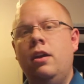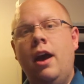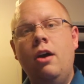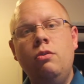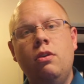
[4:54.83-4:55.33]

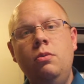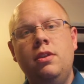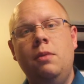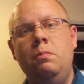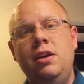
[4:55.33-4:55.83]
how great
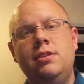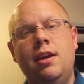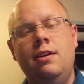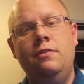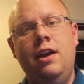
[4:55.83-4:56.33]
would that be
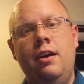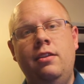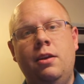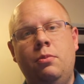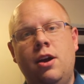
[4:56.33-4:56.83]
to have that
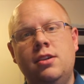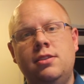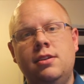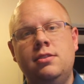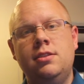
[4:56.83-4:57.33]
in that
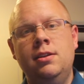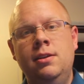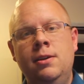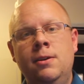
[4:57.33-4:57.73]
process?